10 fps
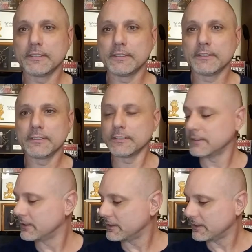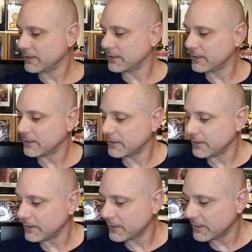
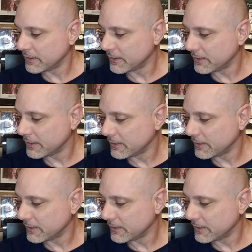(no one is talking)